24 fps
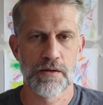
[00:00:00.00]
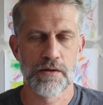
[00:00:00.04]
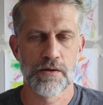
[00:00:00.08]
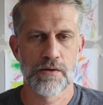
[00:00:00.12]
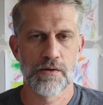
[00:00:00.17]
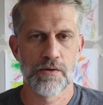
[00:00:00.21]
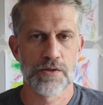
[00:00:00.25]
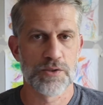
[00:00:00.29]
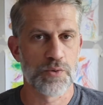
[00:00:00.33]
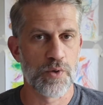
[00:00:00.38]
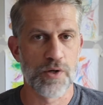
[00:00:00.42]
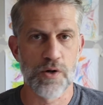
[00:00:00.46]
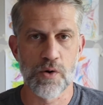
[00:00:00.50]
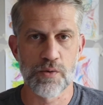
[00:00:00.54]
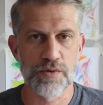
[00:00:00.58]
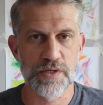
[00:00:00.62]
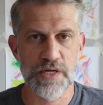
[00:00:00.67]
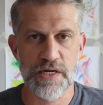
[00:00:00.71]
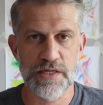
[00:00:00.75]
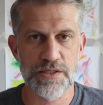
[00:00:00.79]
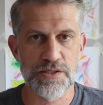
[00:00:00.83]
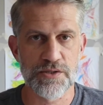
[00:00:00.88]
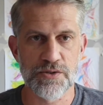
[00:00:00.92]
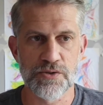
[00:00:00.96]
So we don't
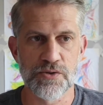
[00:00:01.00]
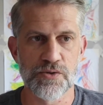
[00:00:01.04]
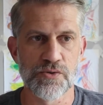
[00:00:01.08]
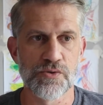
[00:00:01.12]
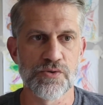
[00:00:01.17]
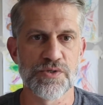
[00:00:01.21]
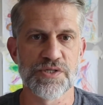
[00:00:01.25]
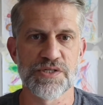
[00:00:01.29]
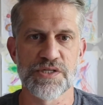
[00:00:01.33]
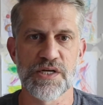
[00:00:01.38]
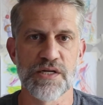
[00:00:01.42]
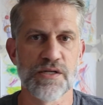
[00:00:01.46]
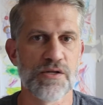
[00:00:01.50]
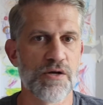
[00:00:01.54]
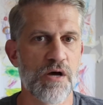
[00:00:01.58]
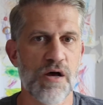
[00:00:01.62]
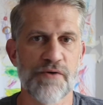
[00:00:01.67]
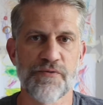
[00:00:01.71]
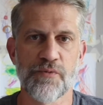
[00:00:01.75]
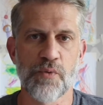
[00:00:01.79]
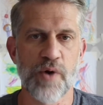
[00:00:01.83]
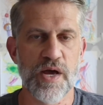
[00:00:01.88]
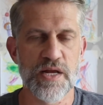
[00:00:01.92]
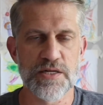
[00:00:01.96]
need to send
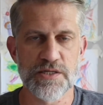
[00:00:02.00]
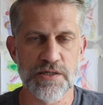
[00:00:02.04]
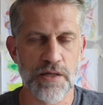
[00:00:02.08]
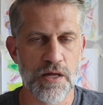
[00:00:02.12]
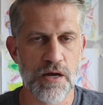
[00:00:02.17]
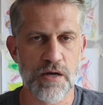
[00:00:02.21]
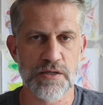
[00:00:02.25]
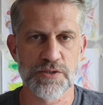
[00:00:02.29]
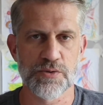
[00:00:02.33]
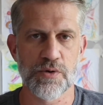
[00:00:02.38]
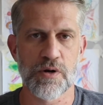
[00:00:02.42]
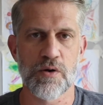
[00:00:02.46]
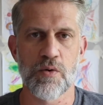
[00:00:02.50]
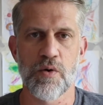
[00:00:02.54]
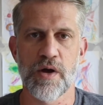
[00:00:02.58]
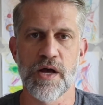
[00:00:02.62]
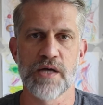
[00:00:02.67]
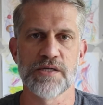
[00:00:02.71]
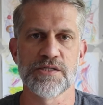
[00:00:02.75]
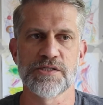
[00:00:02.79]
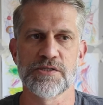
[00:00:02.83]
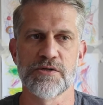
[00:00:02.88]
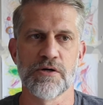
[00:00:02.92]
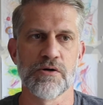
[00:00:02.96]
off wage loss
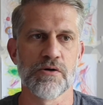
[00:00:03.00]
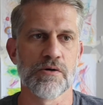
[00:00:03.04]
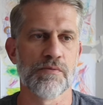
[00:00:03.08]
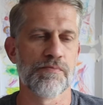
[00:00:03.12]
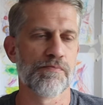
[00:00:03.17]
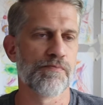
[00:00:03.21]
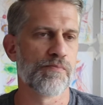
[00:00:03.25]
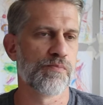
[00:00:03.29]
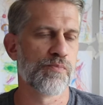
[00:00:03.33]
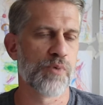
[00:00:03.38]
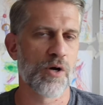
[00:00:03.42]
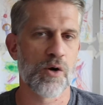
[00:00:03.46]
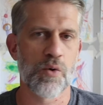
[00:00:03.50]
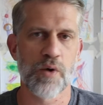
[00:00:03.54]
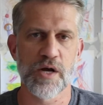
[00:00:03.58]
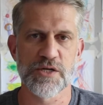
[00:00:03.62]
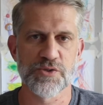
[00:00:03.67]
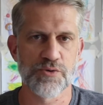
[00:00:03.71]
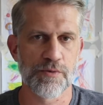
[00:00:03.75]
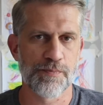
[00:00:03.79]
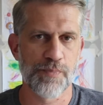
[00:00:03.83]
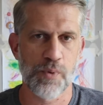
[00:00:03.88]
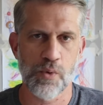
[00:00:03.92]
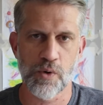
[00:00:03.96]
requests or
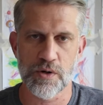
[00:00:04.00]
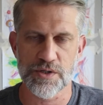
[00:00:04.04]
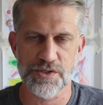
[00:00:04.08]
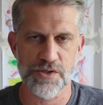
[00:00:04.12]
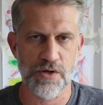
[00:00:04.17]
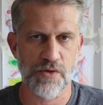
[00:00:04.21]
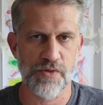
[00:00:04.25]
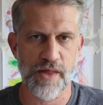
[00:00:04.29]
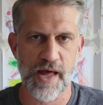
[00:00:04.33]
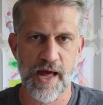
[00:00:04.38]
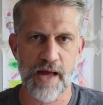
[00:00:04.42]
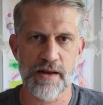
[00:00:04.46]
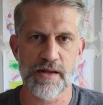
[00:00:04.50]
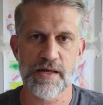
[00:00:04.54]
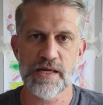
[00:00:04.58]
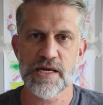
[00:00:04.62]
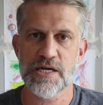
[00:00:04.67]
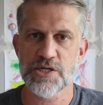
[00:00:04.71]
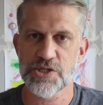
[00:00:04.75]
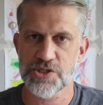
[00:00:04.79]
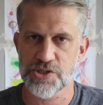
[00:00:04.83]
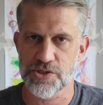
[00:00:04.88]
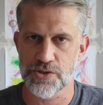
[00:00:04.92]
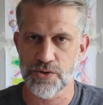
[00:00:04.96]
request reports on that
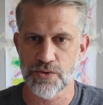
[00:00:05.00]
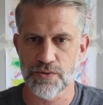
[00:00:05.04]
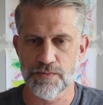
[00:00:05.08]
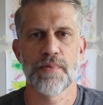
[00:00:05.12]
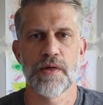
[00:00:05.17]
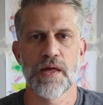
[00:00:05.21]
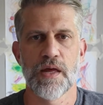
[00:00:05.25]
issue.